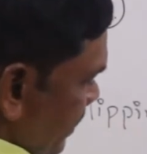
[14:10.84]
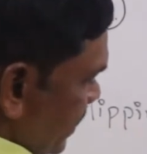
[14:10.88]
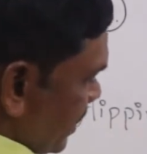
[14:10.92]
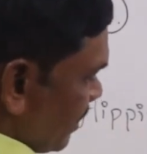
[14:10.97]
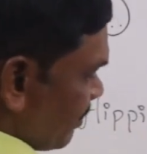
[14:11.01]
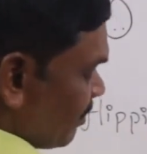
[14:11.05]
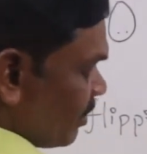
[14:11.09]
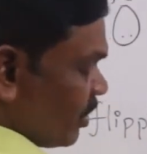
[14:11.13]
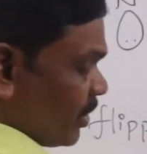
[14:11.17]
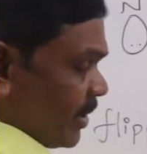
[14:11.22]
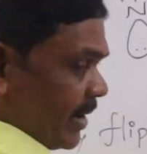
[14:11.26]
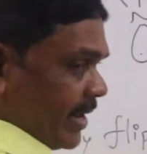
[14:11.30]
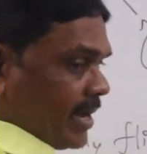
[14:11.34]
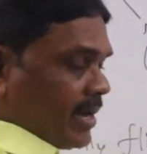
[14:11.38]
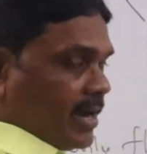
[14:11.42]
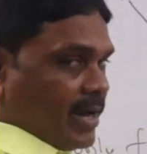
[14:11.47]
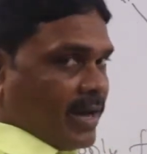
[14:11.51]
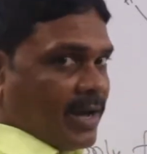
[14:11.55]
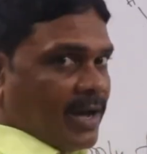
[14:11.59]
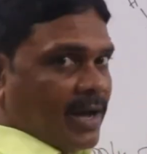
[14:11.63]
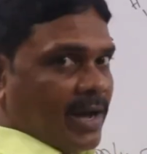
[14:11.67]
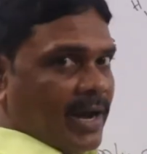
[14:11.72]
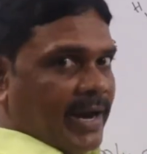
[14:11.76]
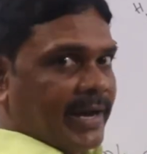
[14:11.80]

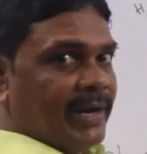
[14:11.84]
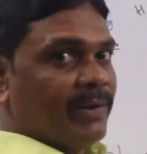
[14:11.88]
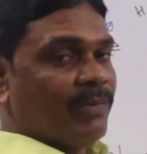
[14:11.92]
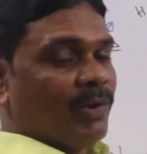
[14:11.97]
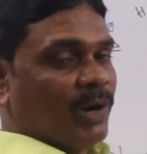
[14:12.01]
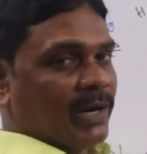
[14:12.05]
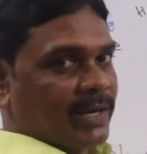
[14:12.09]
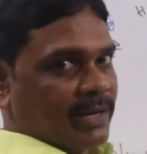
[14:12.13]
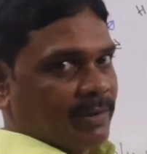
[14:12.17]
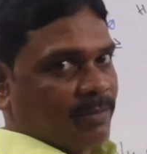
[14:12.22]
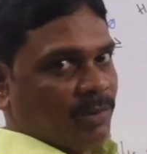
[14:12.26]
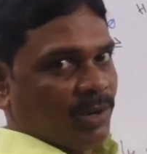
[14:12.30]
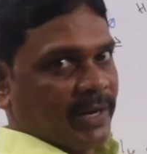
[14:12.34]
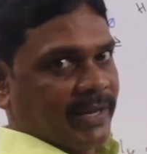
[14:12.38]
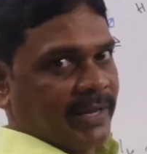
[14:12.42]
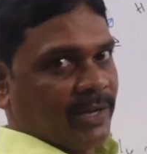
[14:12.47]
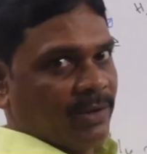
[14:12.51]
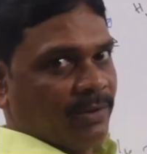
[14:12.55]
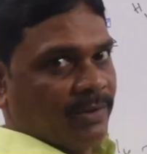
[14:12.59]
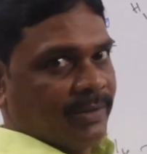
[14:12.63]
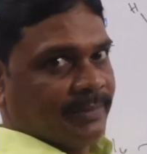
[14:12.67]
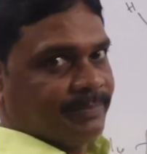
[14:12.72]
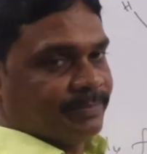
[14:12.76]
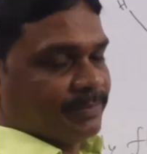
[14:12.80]
ammonia and water
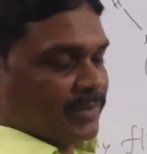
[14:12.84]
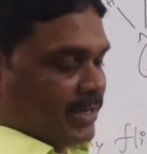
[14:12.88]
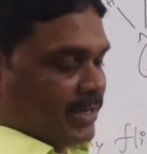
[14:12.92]
molecule.